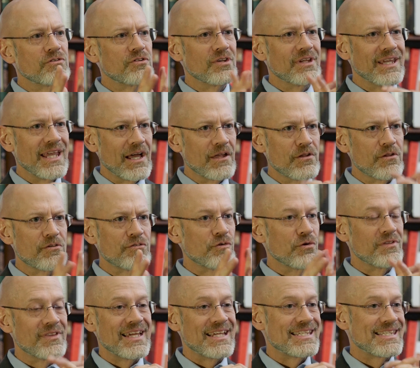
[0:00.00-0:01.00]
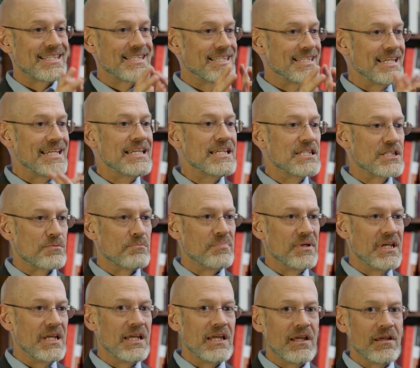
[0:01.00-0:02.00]
together so that they cease
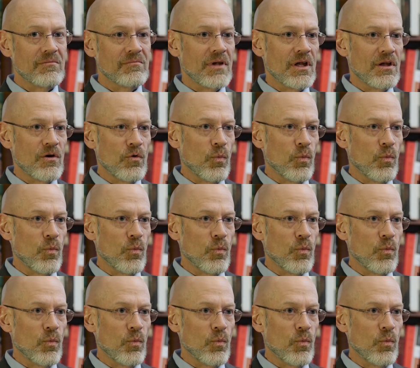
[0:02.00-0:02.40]
being